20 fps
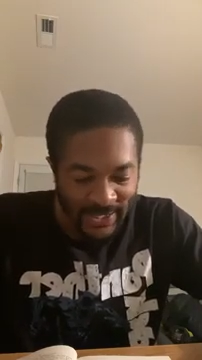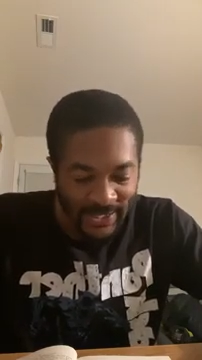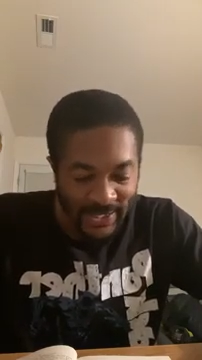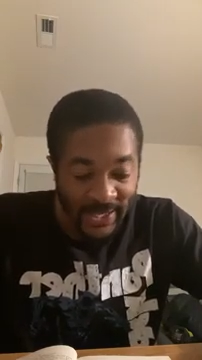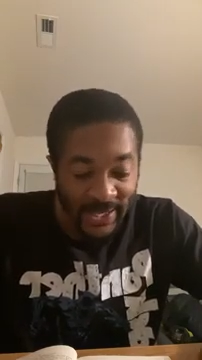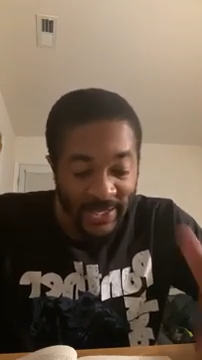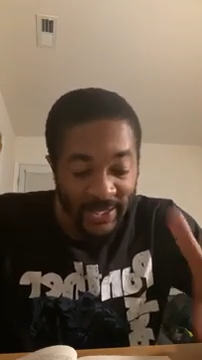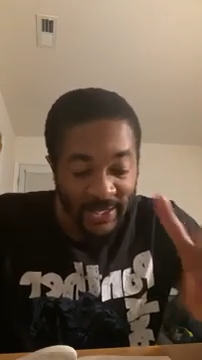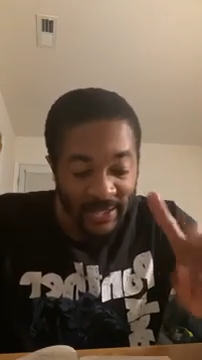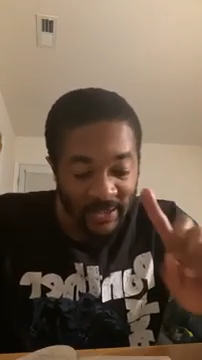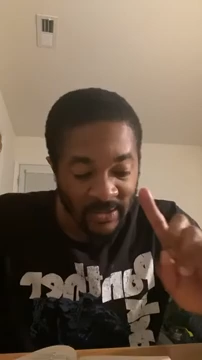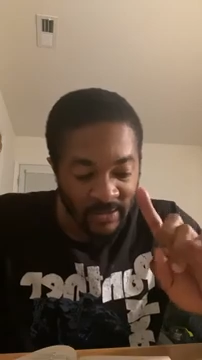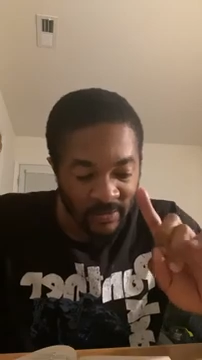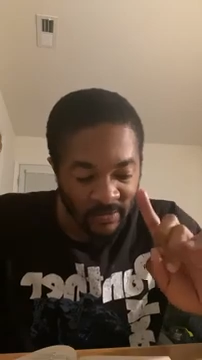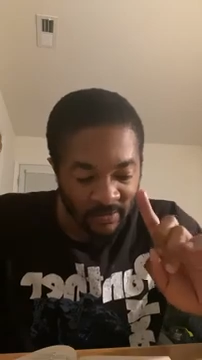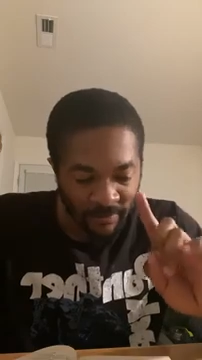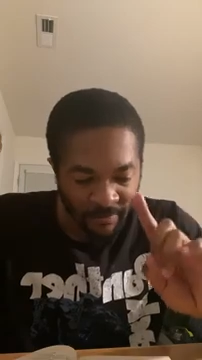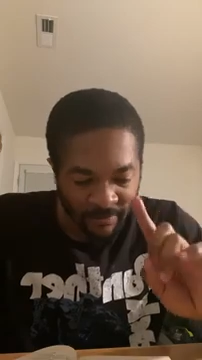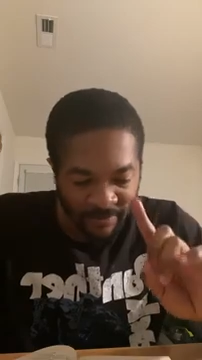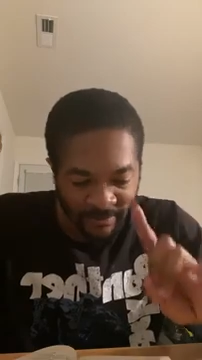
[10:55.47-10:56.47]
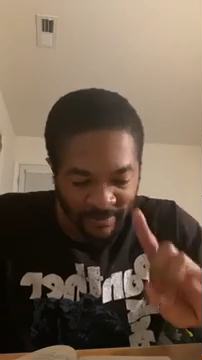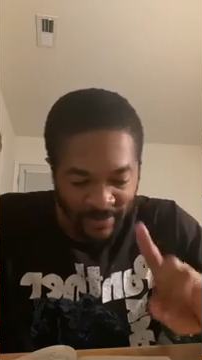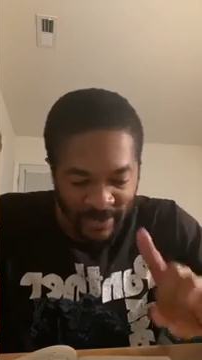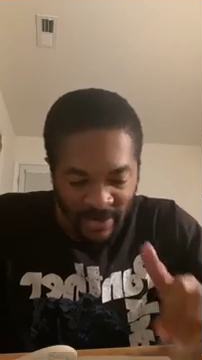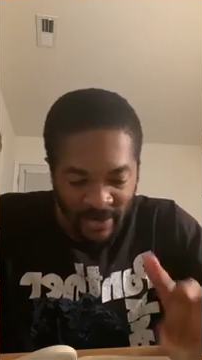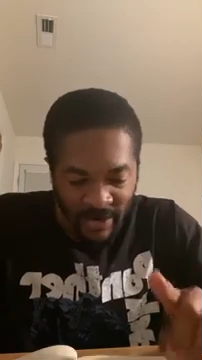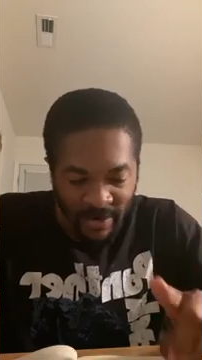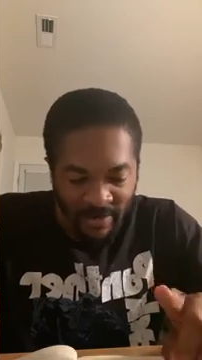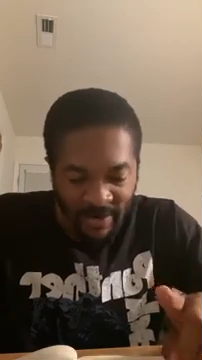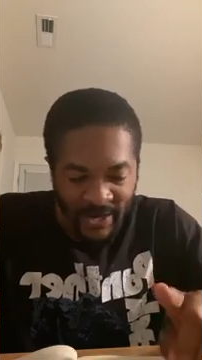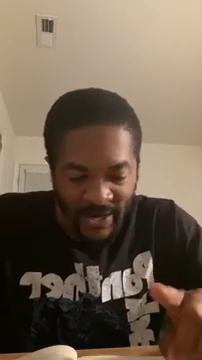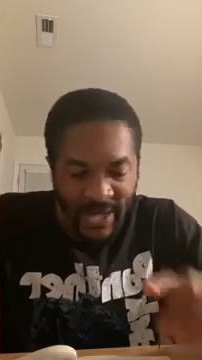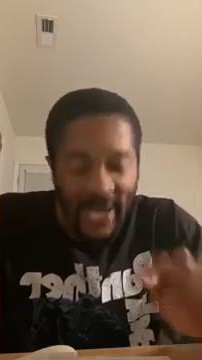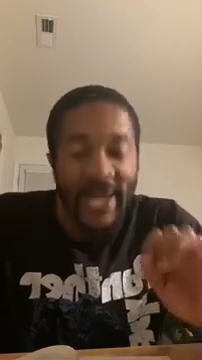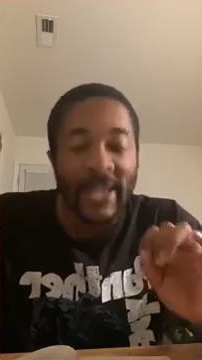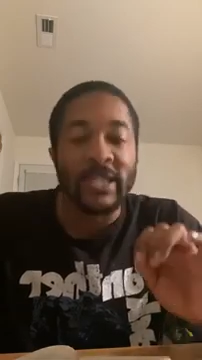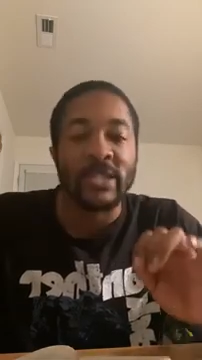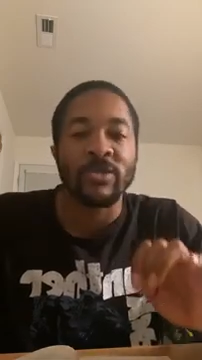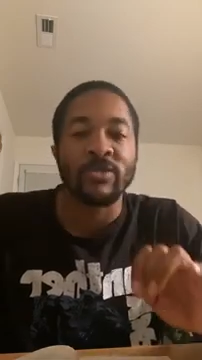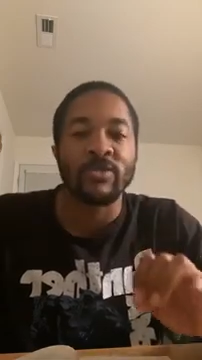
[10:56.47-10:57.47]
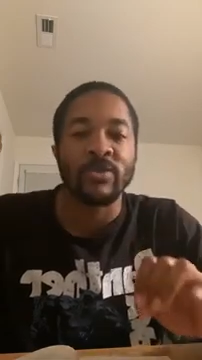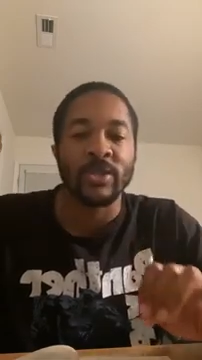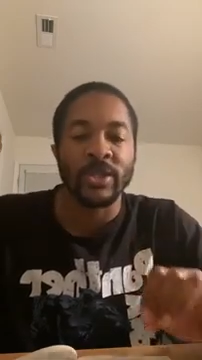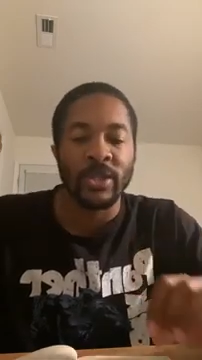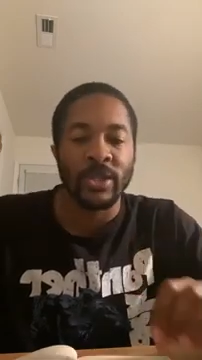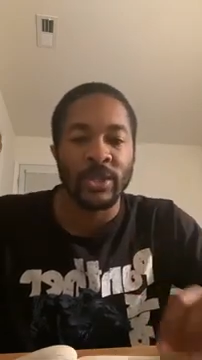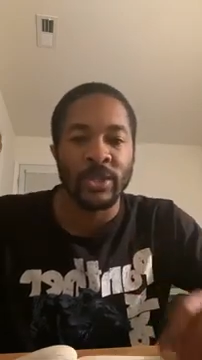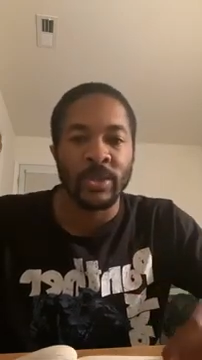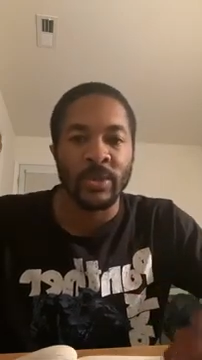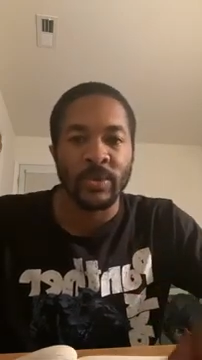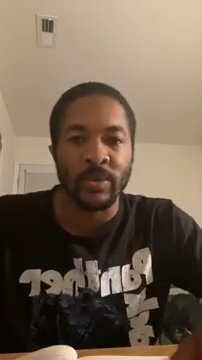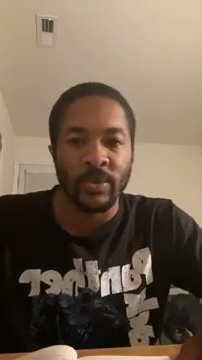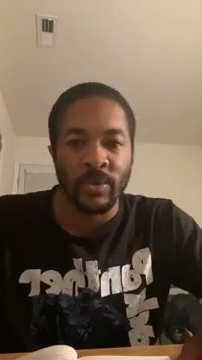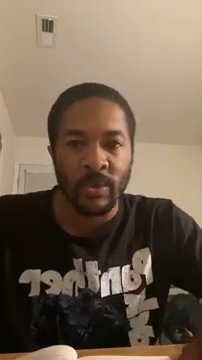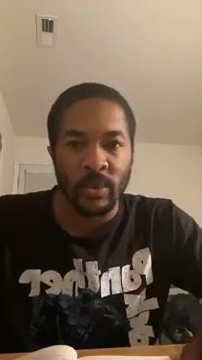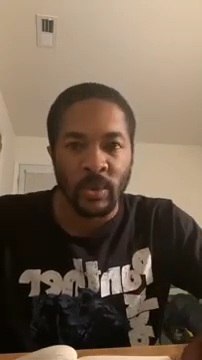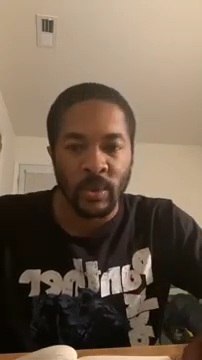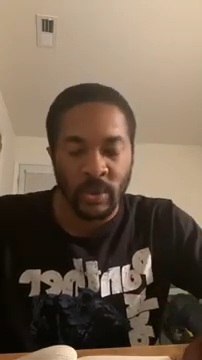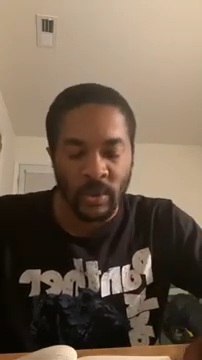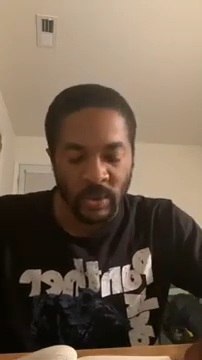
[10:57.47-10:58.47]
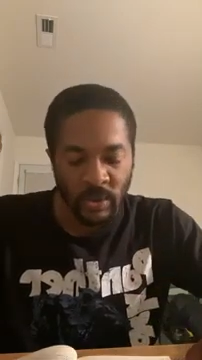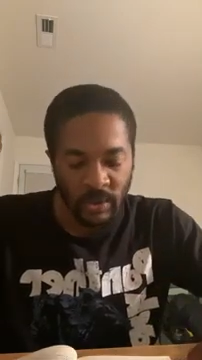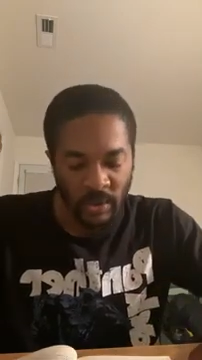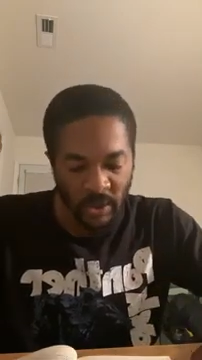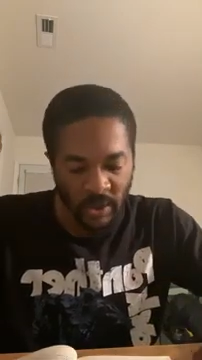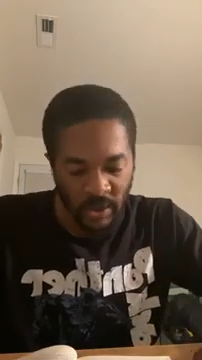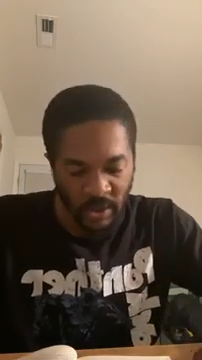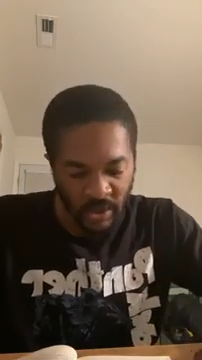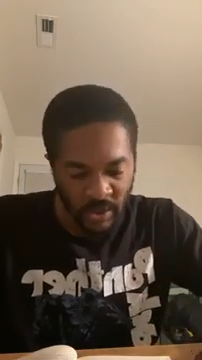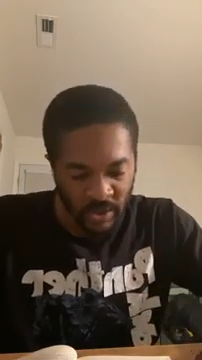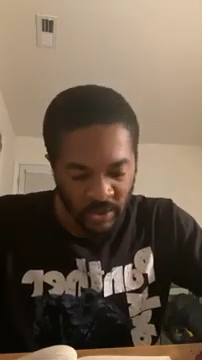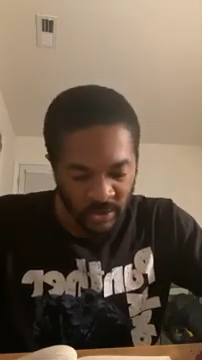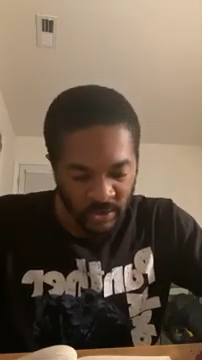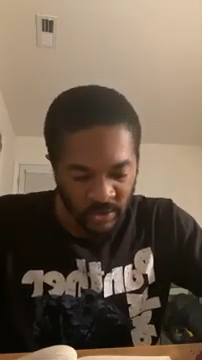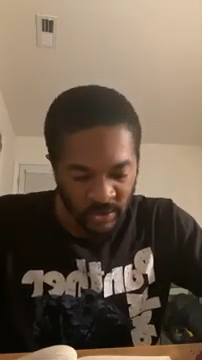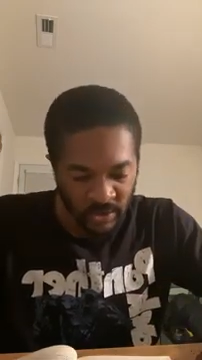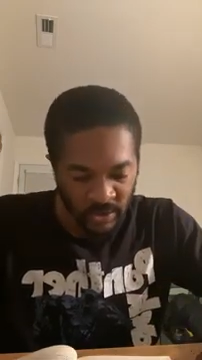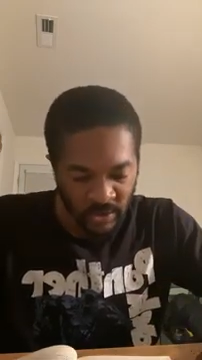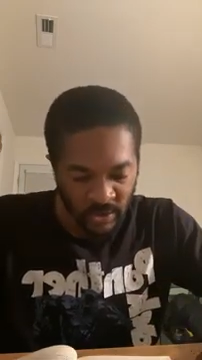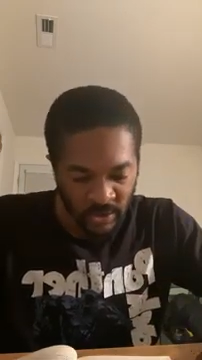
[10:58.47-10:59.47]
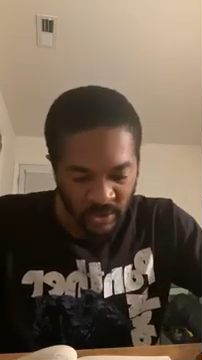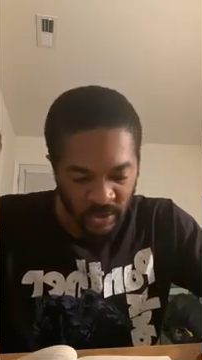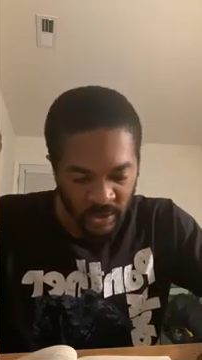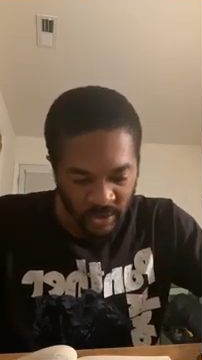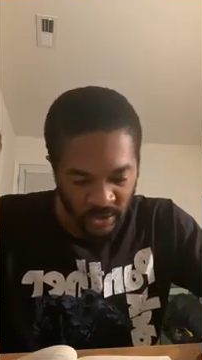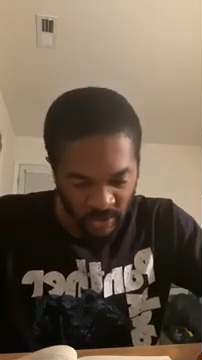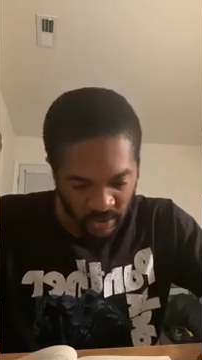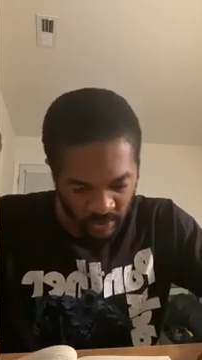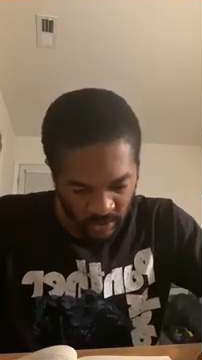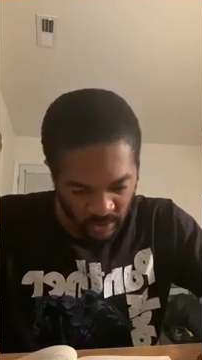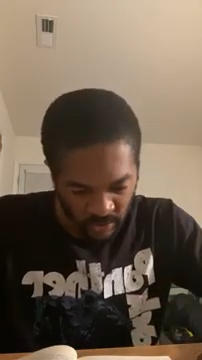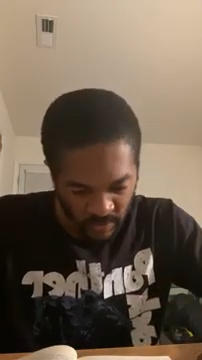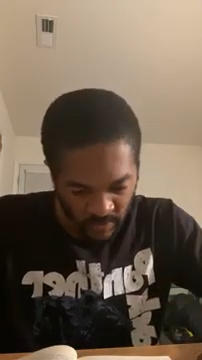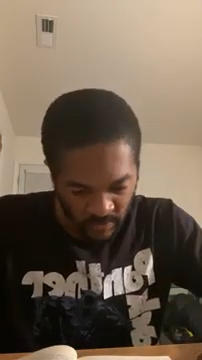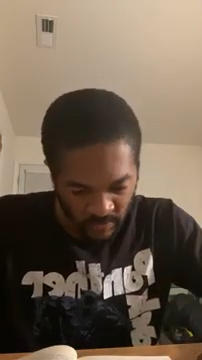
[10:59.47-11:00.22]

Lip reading: they is very extra usual ears indeed.